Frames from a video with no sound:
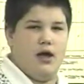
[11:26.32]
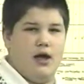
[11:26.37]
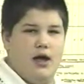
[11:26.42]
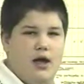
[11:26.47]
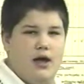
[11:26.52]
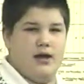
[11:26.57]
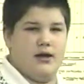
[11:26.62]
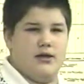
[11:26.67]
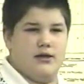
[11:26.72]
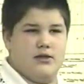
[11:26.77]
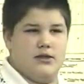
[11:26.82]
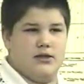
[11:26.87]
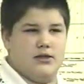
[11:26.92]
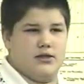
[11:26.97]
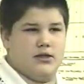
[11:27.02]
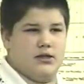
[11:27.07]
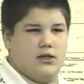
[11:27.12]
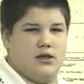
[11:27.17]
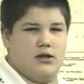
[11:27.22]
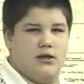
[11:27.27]
and it's
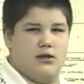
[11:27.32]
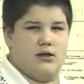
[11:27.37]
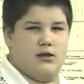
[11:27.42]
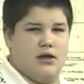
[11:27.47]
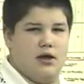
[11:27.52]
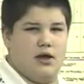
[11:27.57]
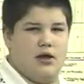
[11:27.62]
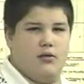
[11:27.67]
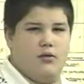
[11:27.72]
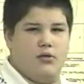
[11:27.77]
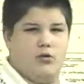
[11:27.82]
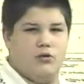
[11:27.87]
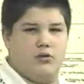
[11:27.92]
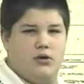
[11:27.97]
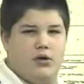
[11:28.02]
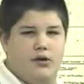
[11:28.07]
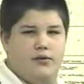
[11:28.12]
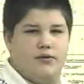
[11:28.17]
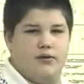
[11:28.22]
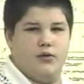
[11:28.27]
like they won't
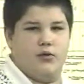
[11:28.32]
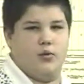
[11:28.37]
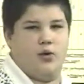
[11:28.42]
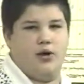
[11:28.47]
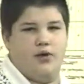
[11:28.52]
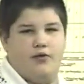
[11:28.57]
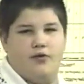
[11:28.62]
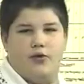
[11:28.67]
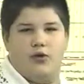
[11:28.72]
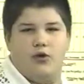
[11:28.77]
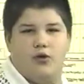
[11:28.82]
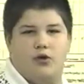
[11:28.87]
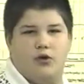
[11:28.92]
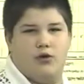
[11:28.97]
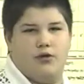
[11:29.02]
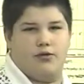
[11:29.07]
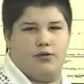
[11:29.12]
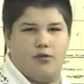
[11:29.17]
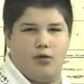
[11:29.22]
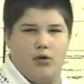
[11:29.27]
even wait for you
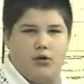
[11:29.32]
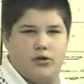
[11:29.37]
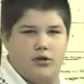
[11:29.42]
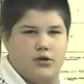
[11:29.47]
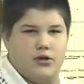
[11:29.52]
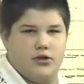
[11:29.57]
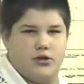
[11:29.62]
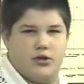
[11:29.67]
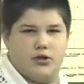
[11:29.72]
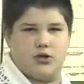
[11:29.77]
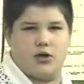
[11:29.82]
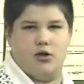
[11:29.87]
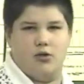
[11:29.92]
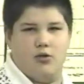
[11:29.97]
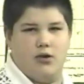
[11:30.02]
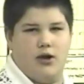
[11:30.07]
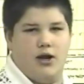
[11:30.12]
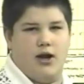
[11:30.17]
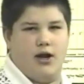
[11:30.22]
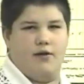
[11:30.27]
to throw, they'll just go
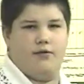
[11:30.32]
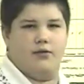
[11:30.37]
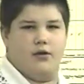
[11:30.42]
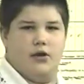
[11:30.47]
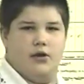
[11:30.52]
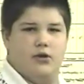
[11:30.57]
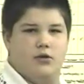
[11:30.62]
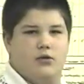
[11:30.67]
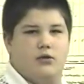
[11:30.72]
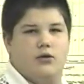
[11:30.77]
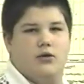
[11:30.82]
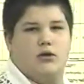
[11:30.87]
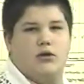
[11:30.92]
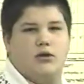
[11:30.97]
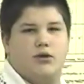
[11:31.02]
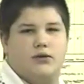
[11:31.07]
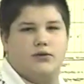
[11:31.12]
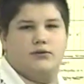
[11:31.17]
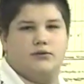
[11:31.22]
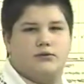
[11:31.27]
right after you.
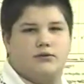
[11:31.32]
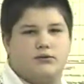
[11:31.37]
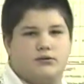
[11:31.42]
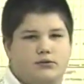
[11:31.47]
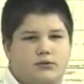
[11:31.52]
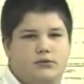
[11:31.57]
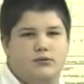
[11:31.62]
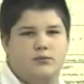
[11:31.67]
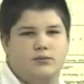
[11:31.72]
Anthony.